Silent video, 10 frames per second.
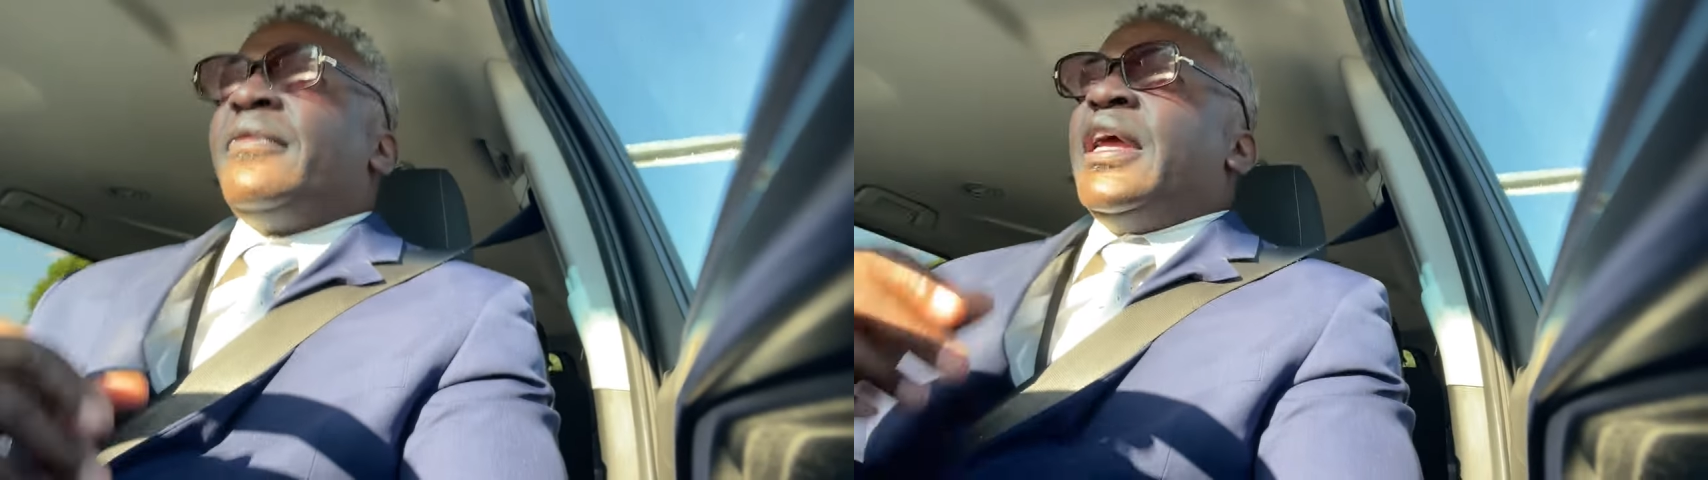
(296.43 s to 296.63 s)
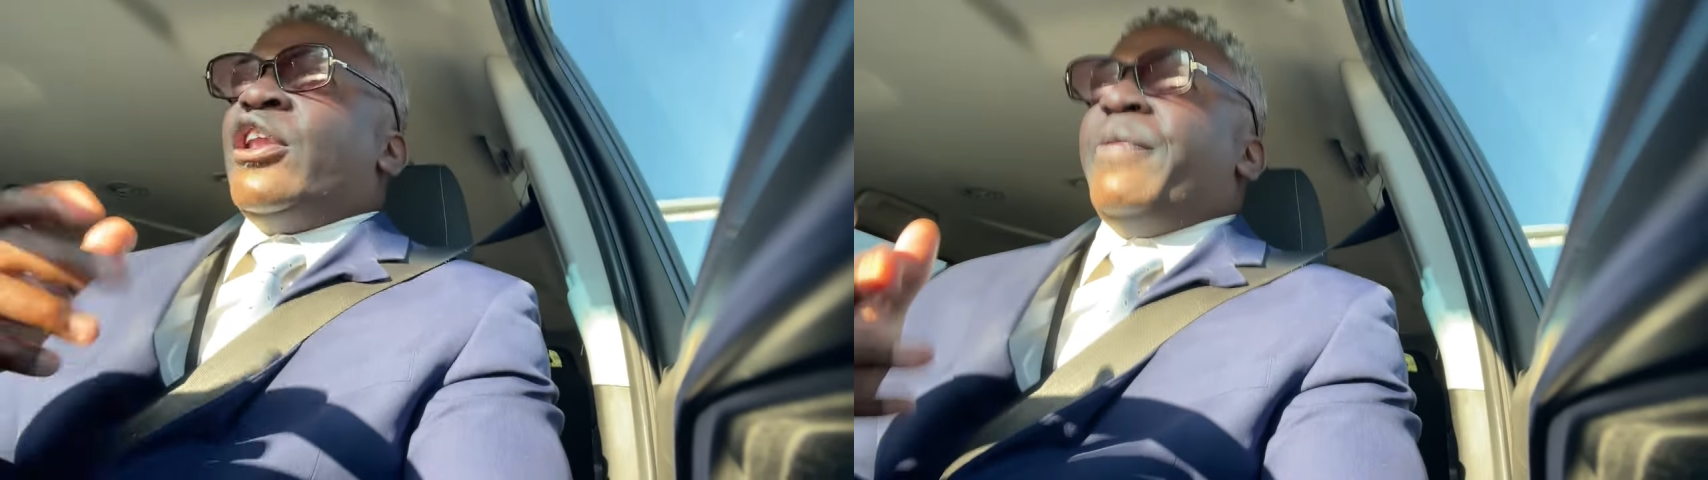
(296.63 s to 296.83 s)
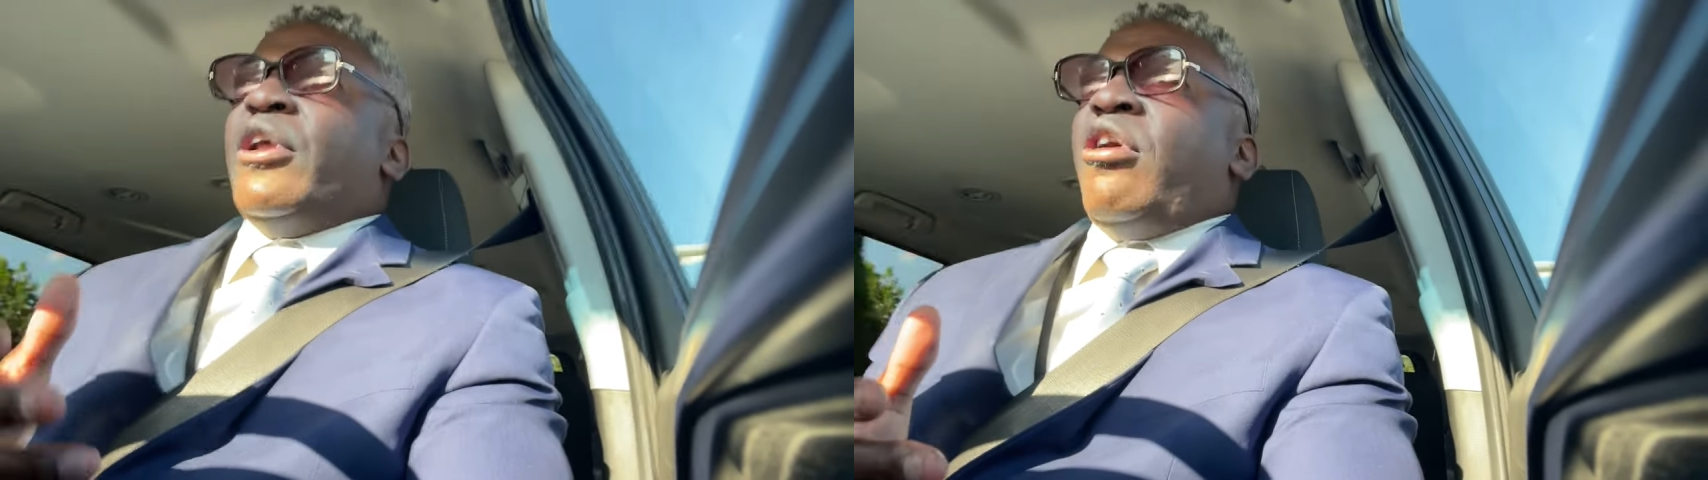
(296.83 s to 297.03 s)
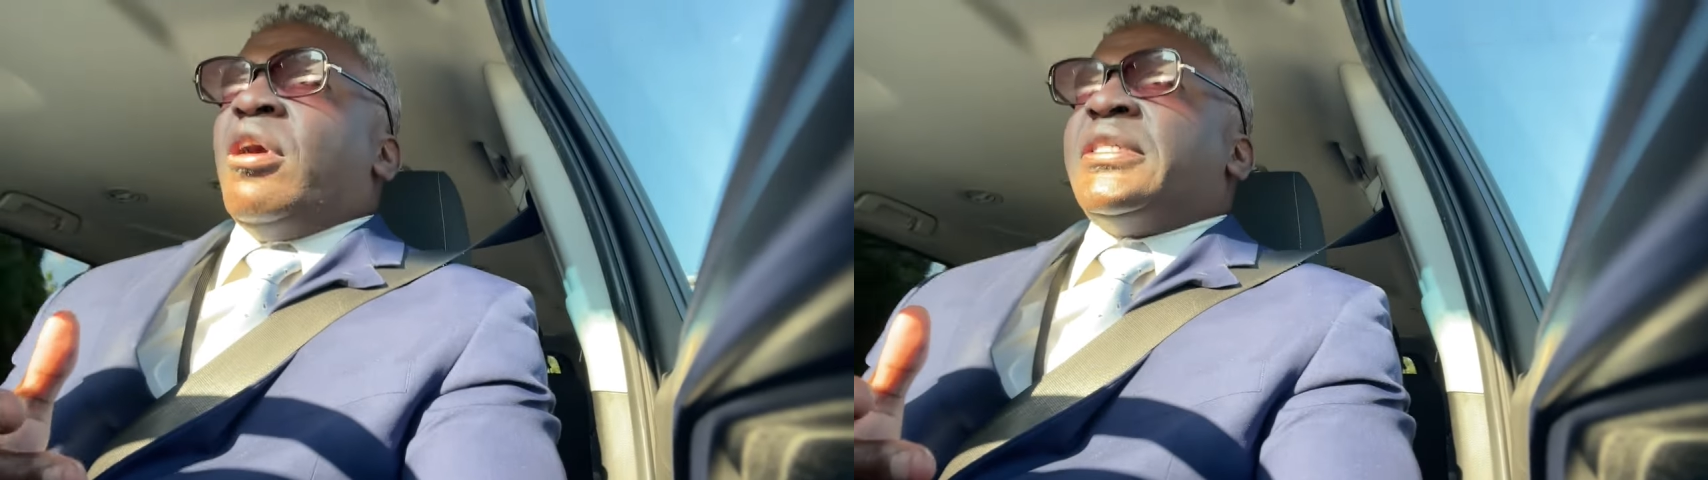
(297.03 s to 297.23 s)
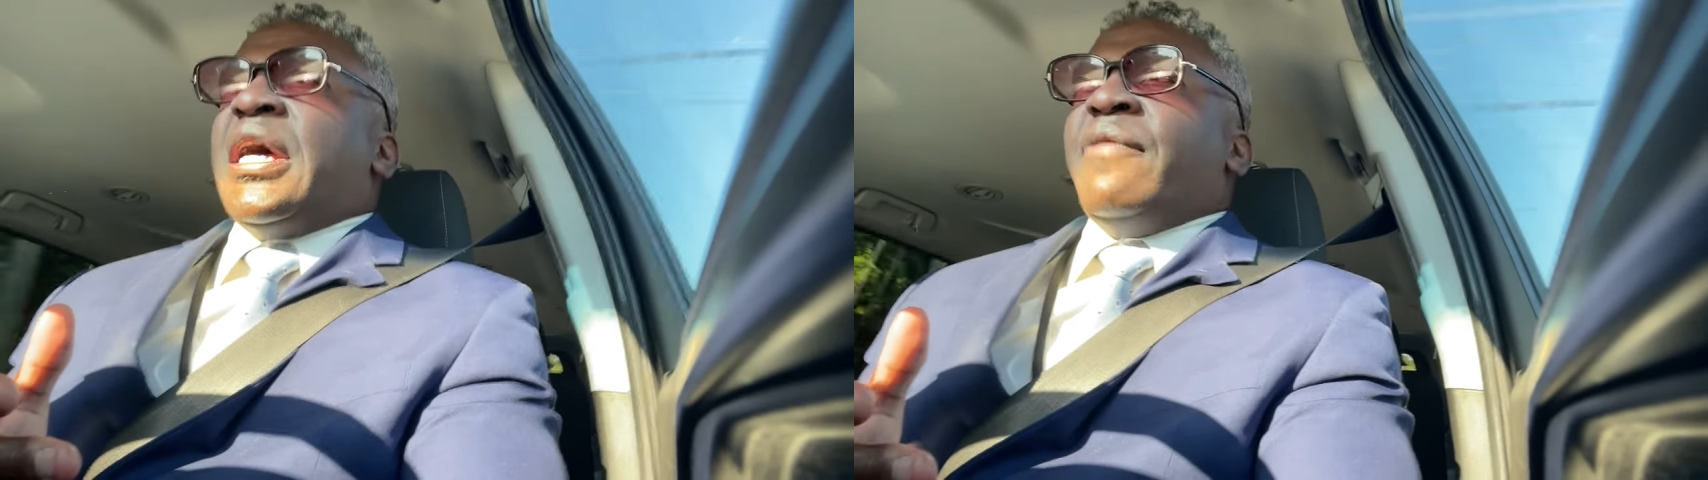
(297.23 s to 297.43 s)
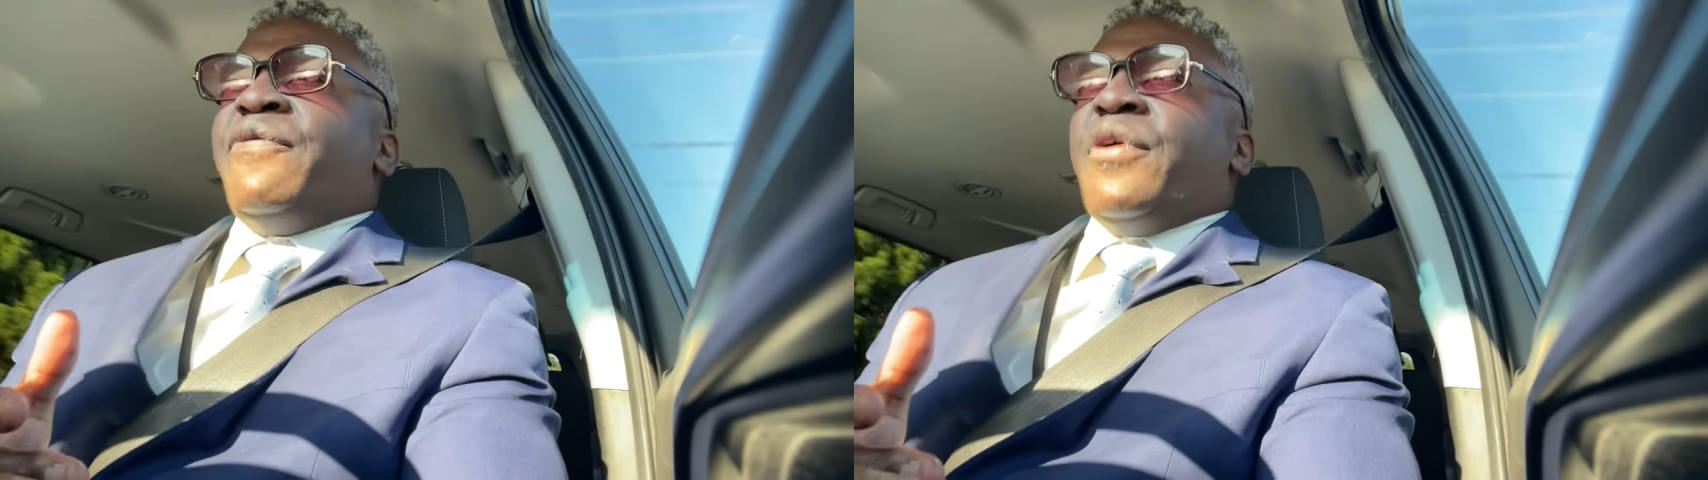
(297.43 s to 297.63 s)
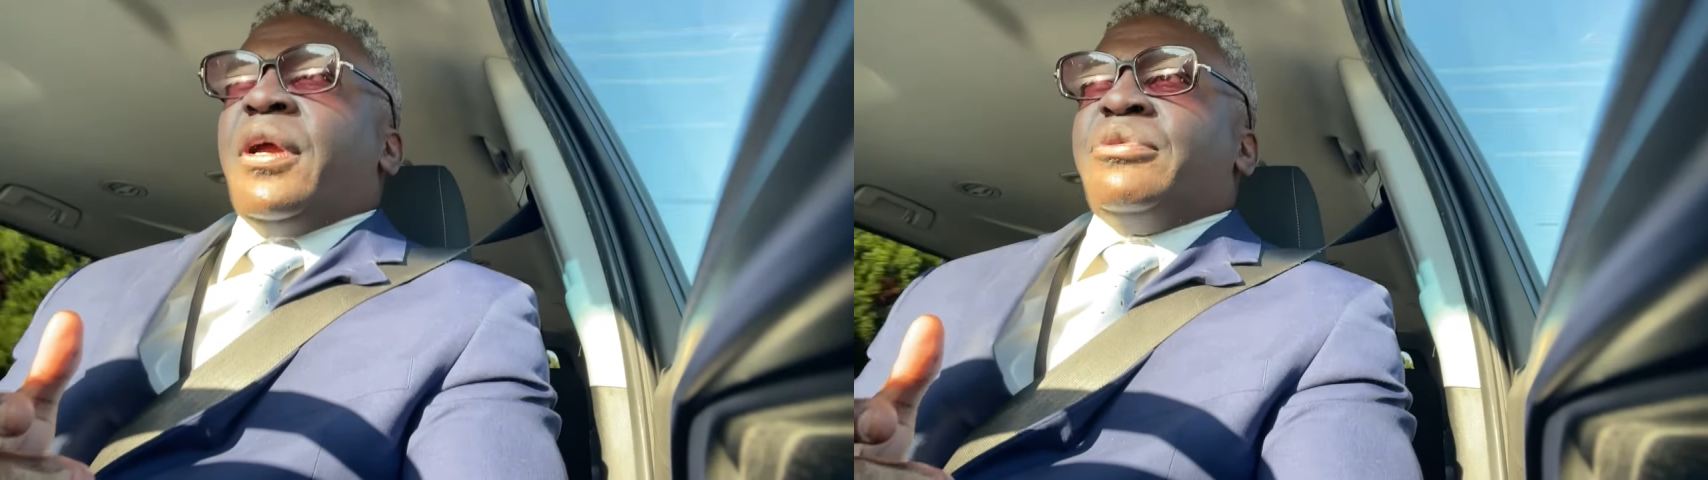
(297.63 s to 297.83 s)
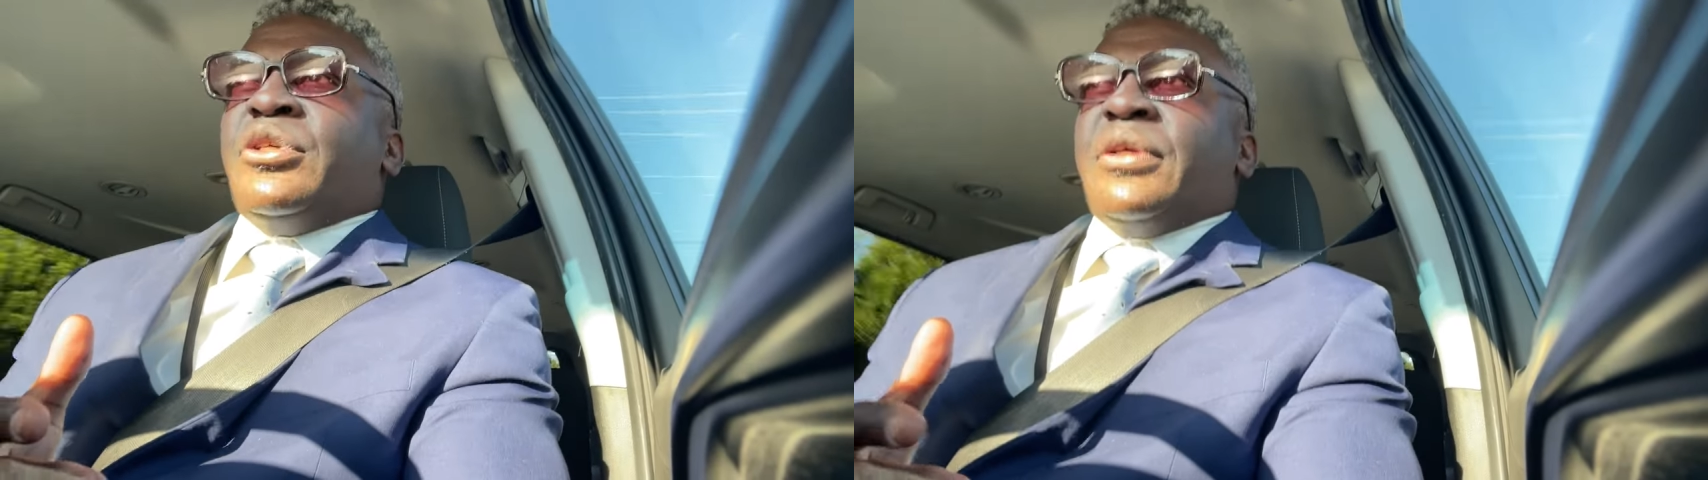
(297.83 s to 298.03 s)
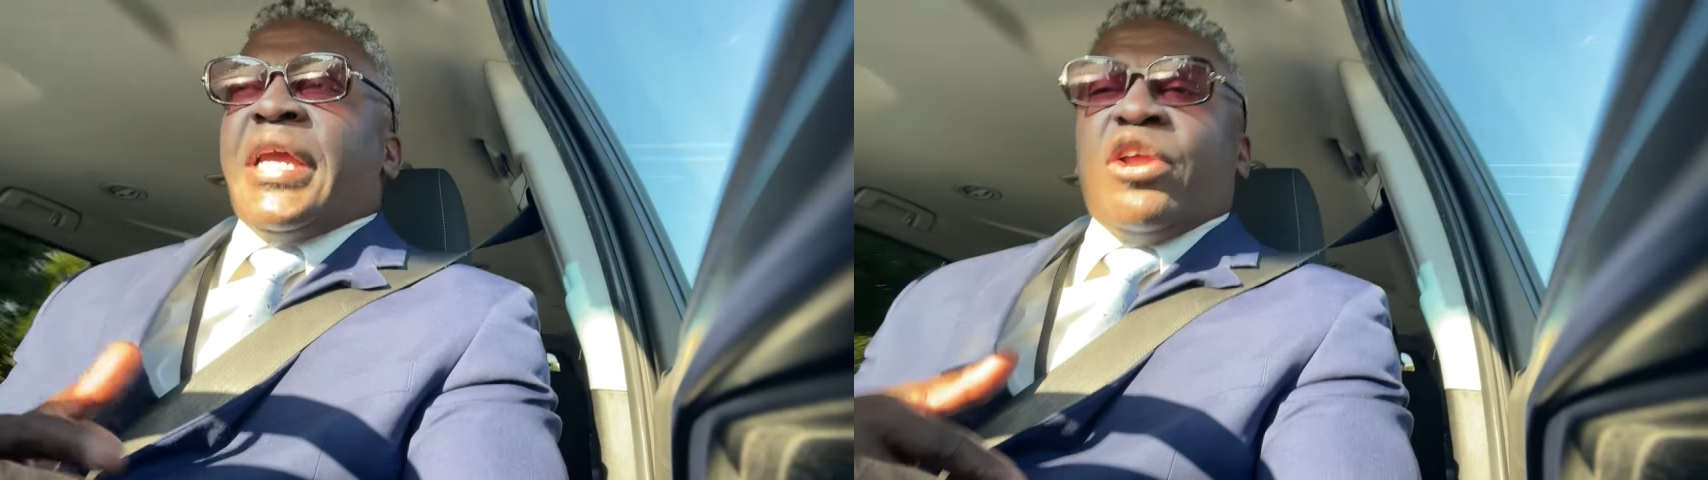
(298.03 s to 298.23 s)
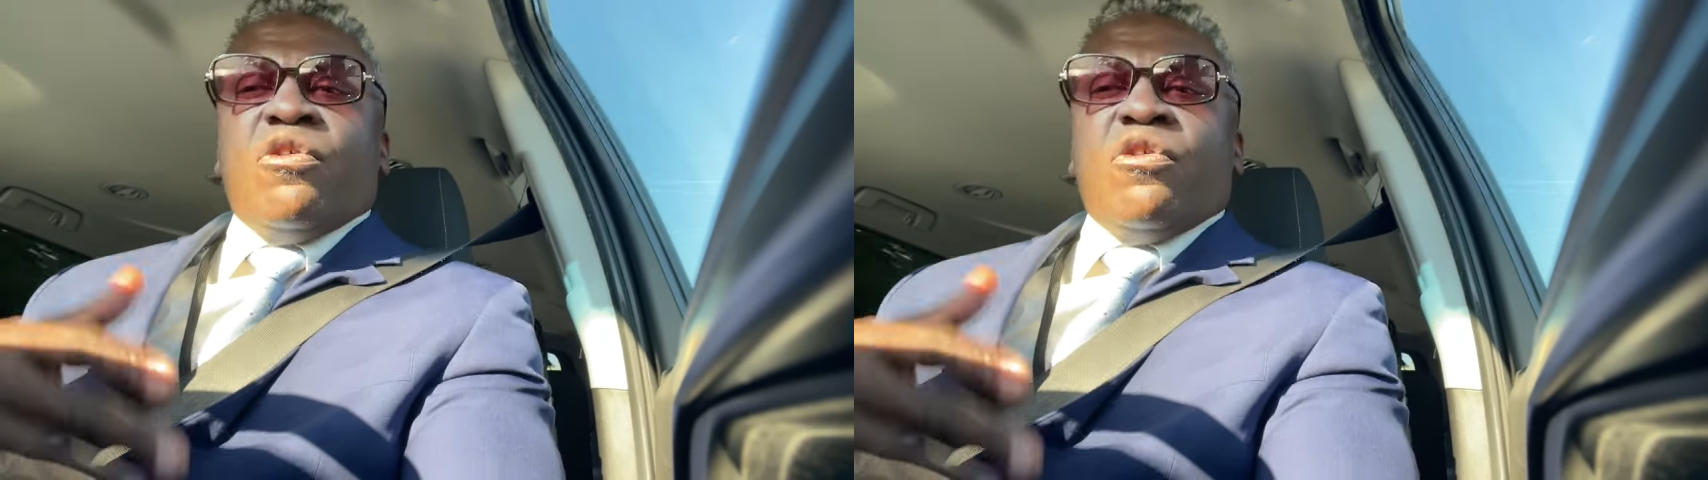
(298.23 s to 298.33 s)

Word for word: it would have been a hard time for him to get